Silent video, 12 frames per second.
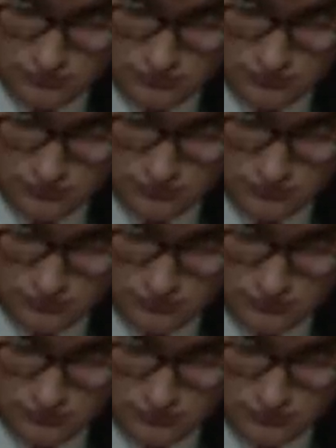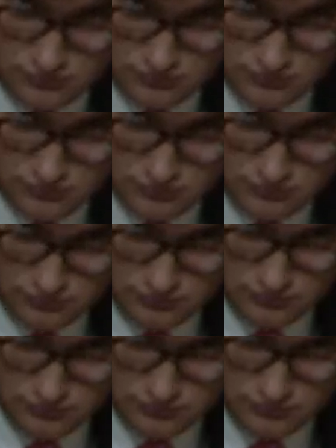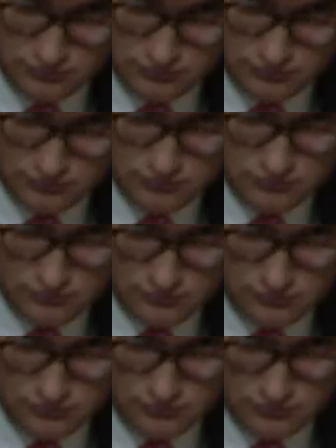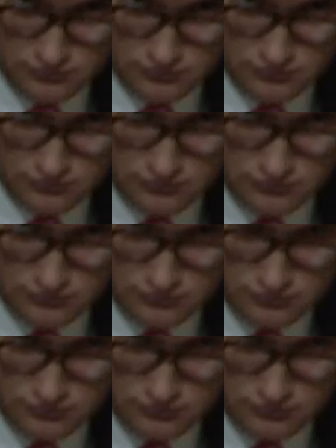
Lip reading: (silent)